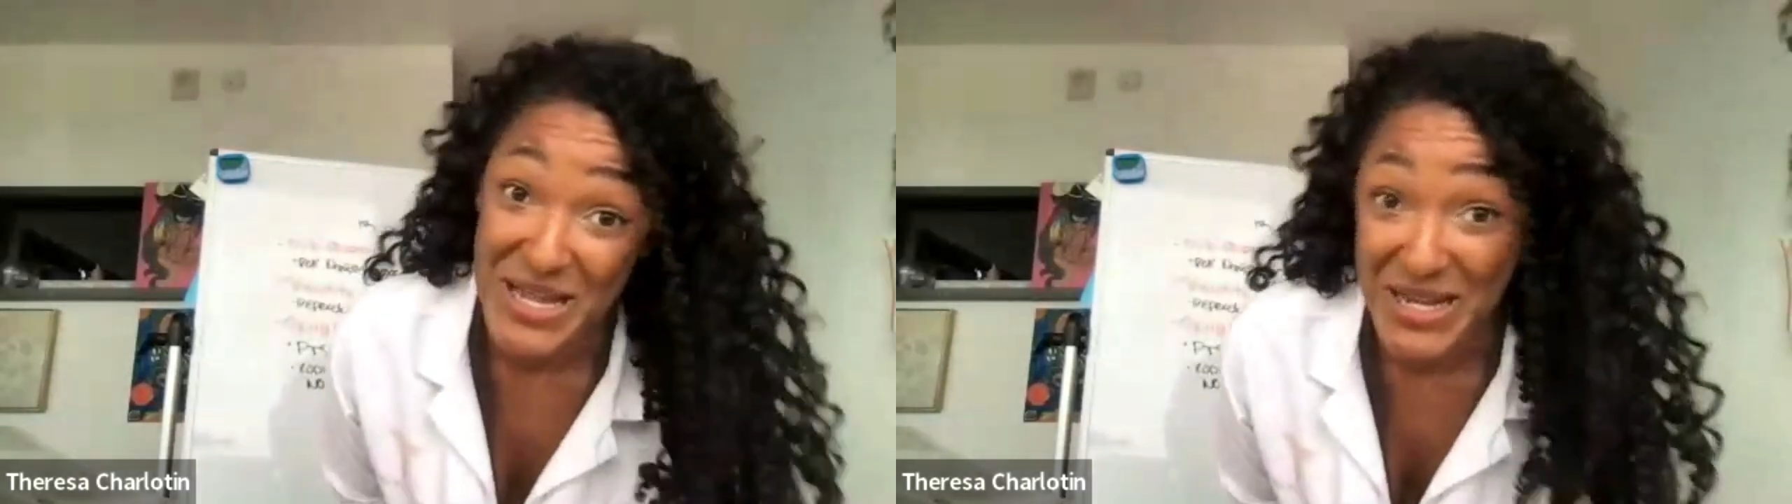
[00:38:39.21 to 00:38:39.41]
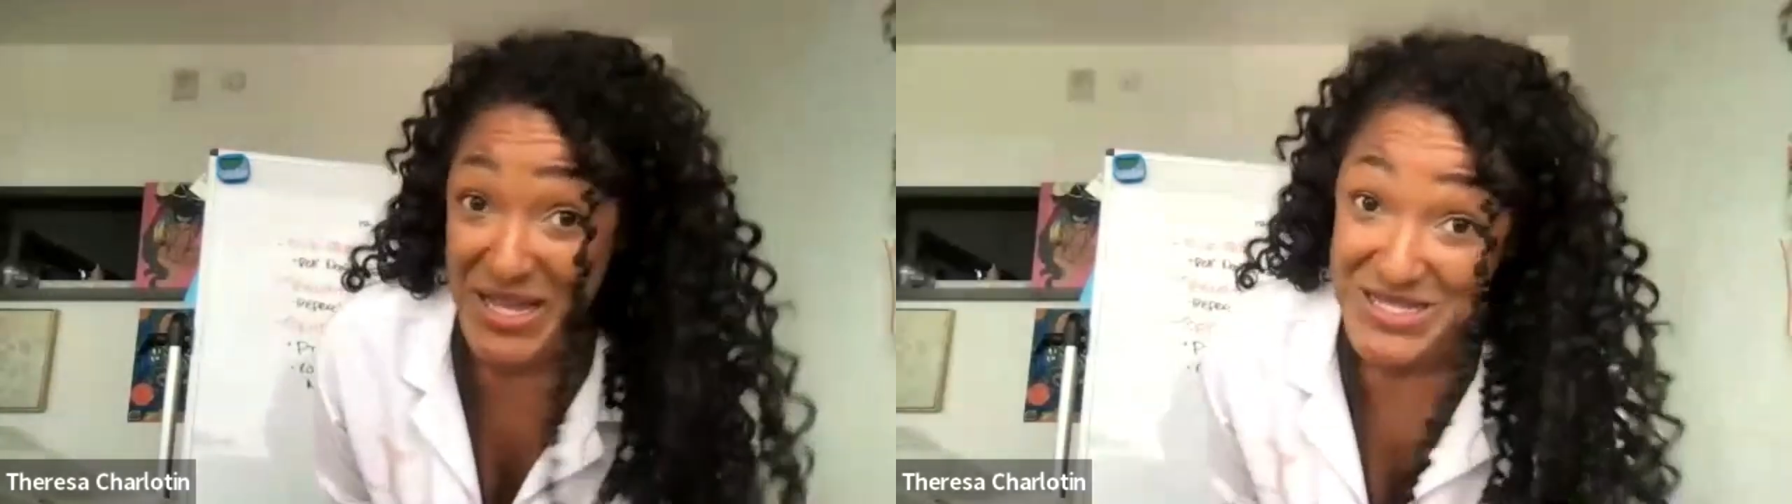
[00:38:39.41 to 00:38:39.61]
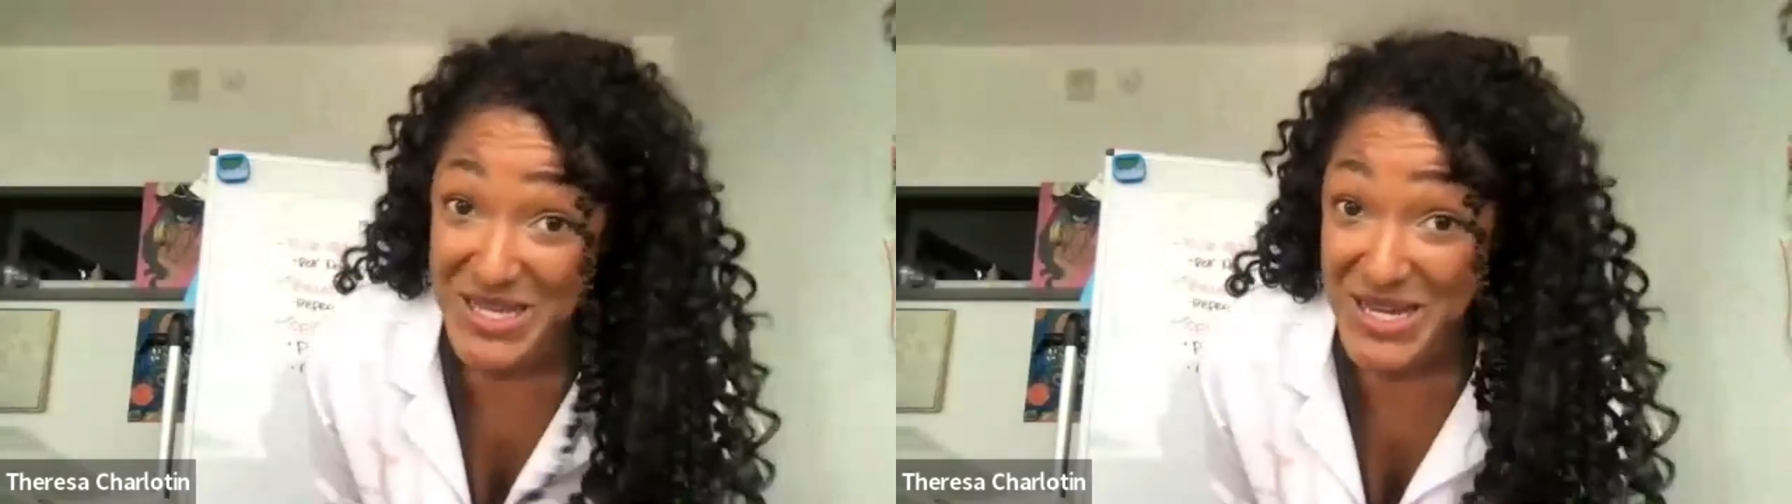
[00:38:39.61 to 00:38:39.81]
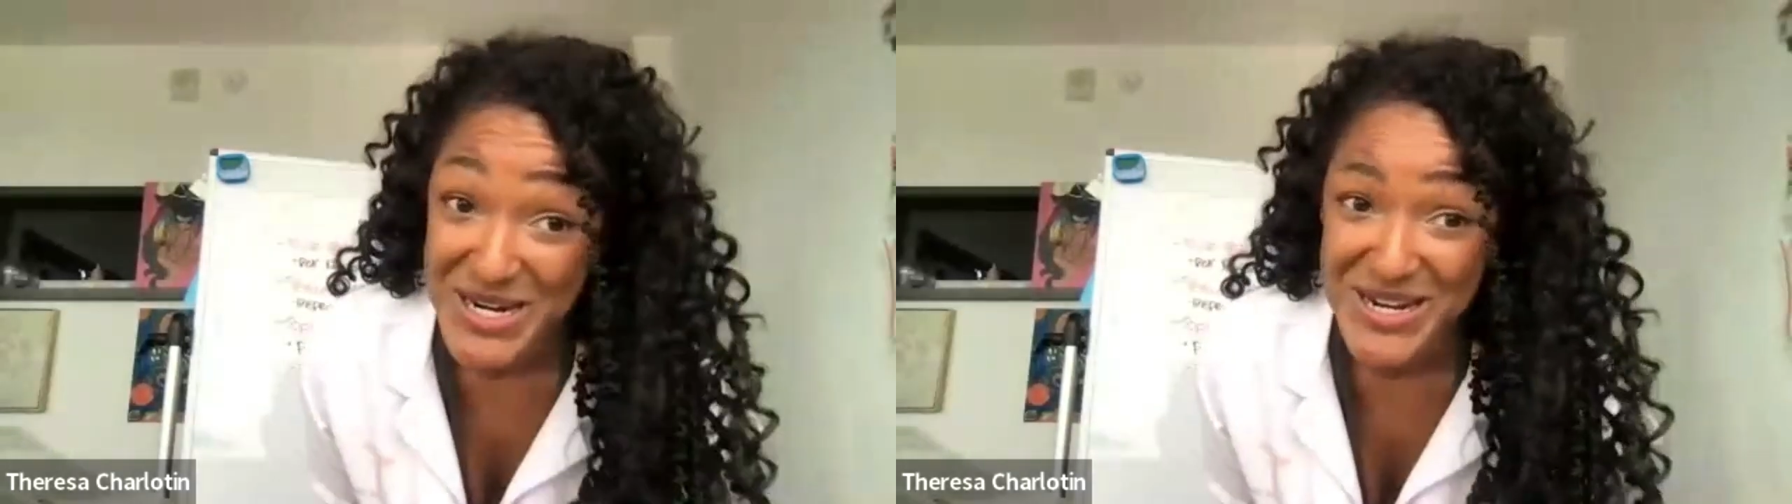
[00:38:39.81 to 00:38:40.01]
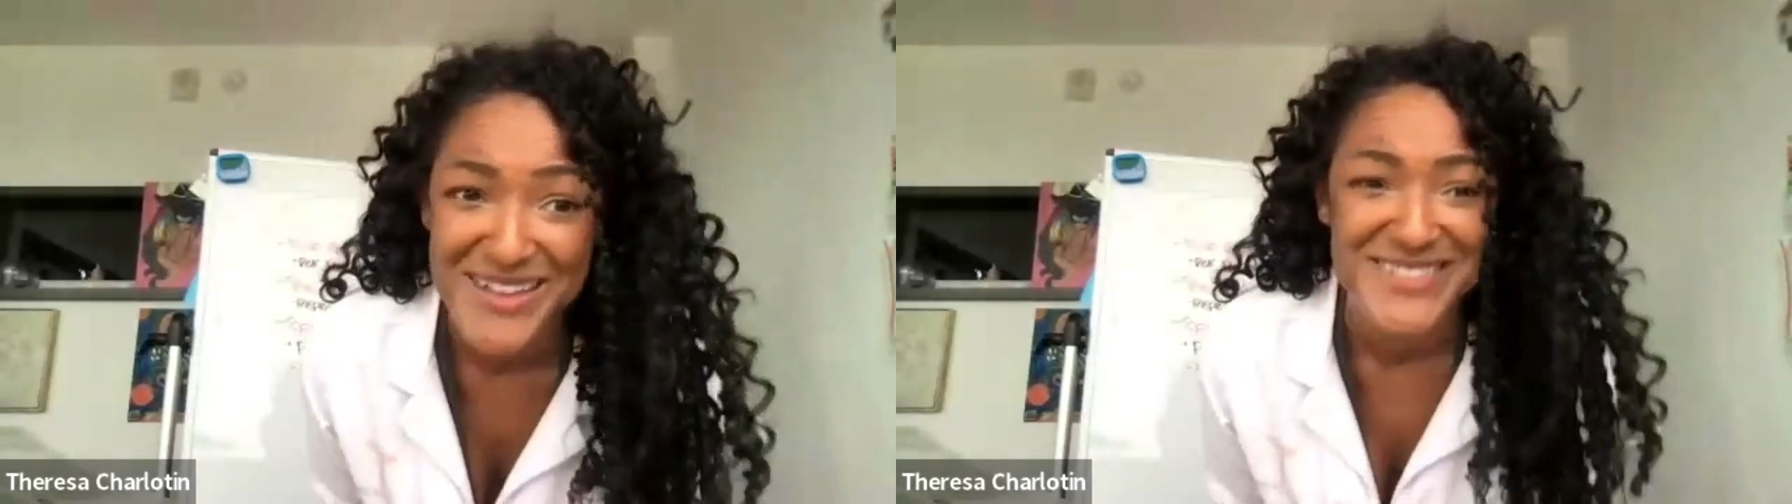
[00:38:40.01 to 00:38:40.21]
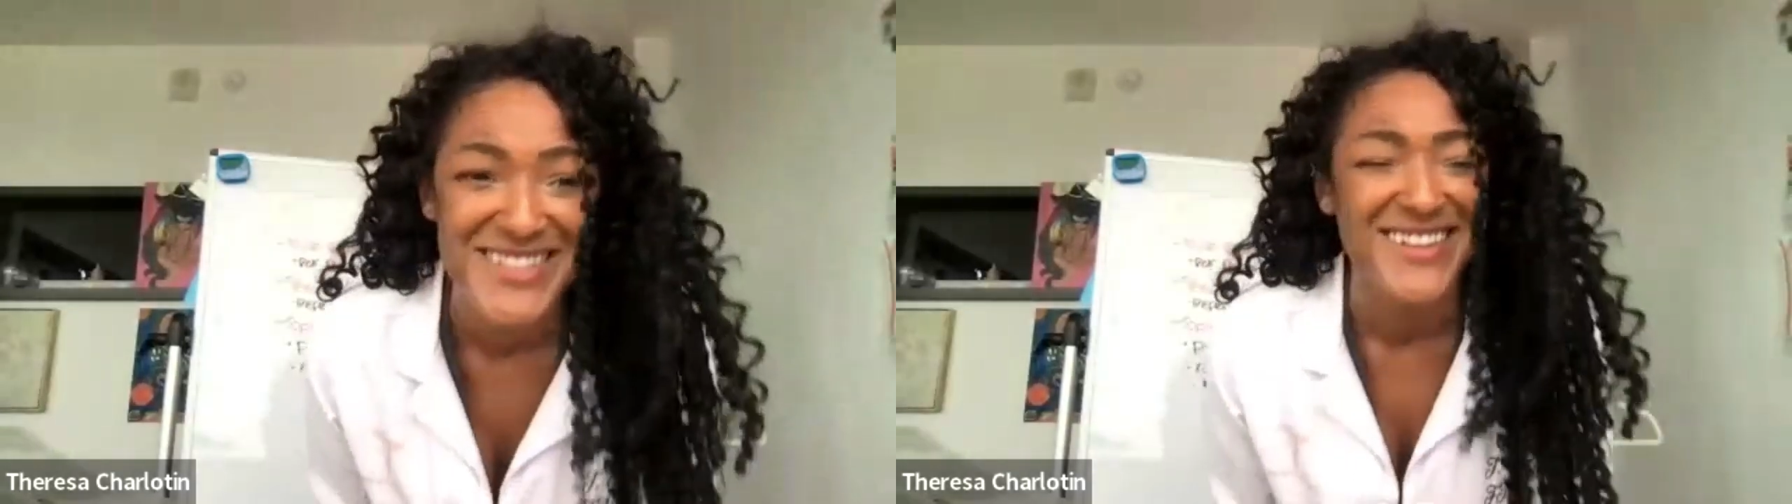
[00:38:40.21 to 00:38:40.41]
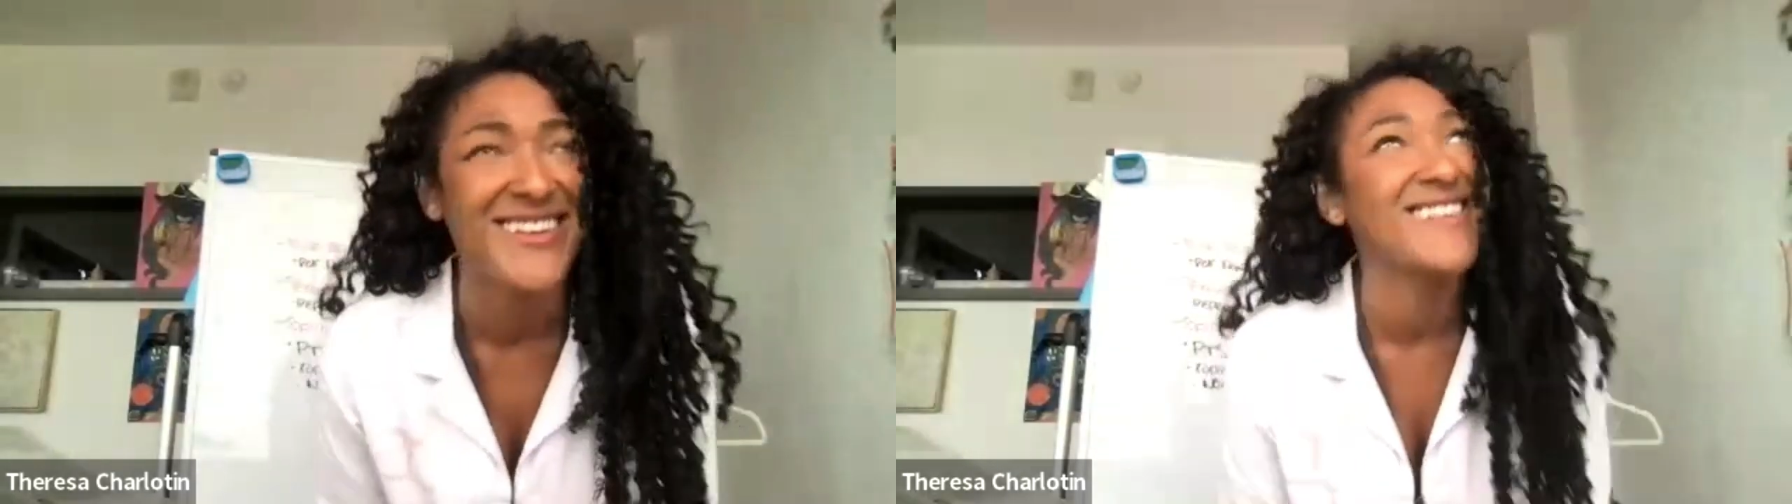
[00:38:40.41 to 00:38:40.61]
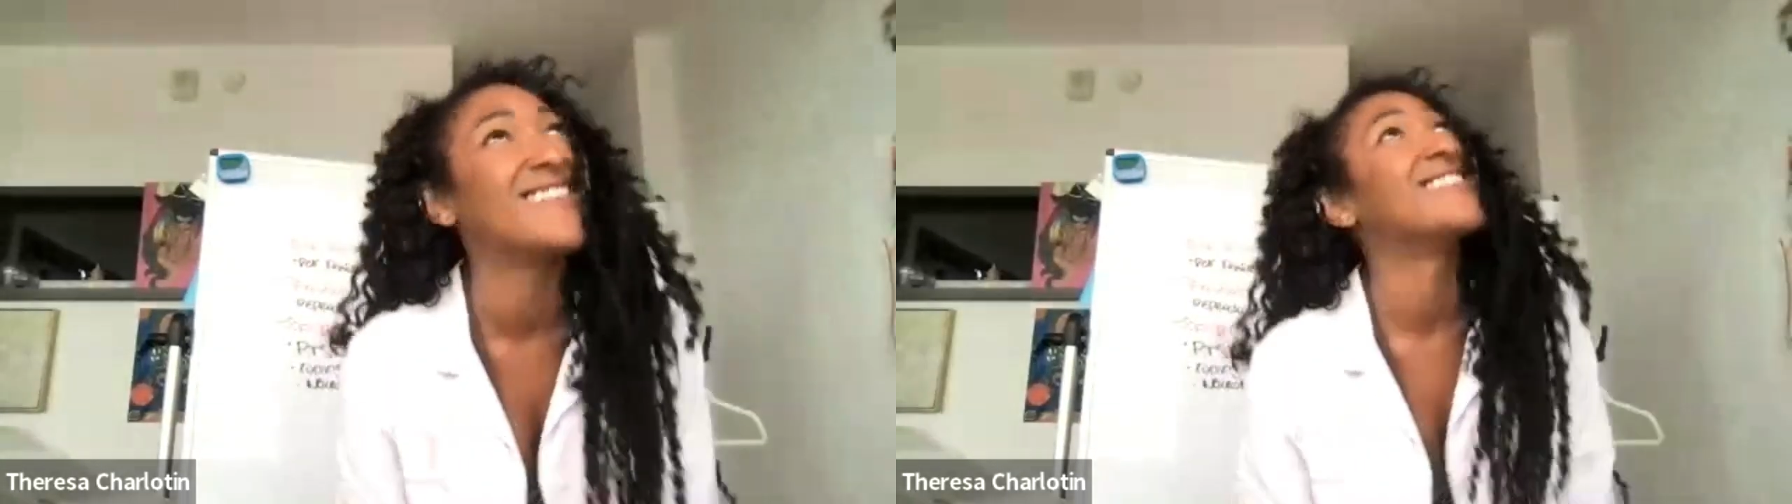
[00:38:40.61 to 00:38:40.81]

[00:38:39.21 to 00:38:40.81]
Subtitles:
kind of got scared. I was like,